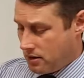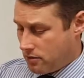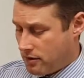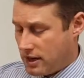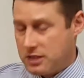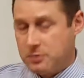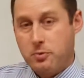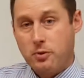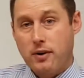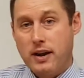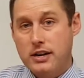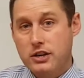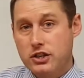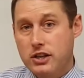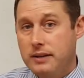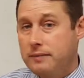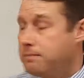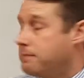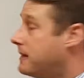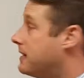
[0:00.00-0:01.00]

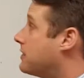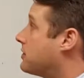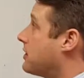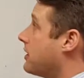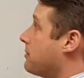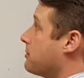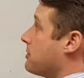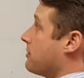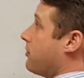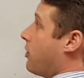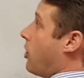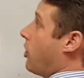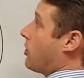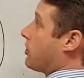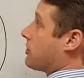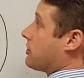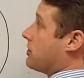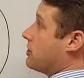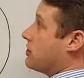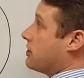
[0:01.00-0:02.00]
respiration in terms of
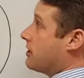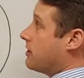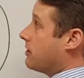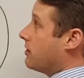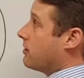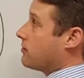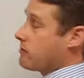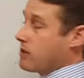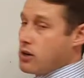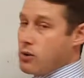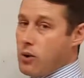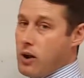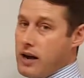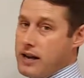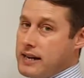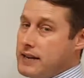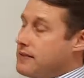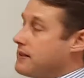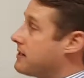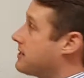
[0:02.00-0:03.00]
oxygen
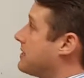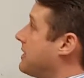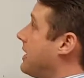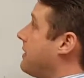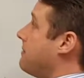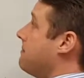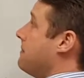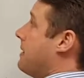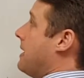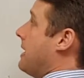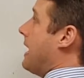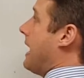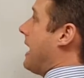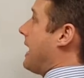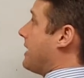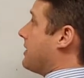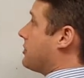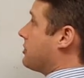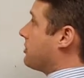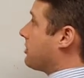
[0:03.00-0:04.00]
required in the cell
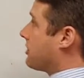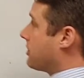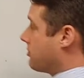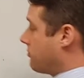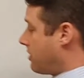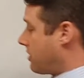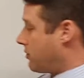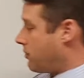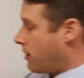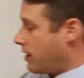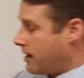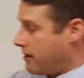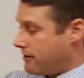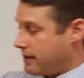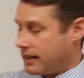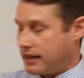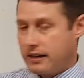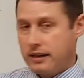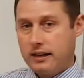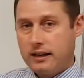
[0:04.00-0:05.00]
and sugars
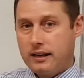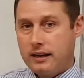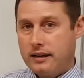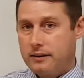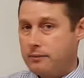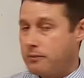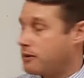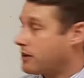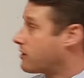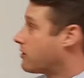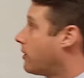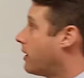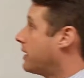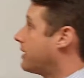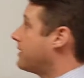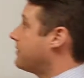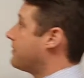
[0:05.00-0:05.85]
required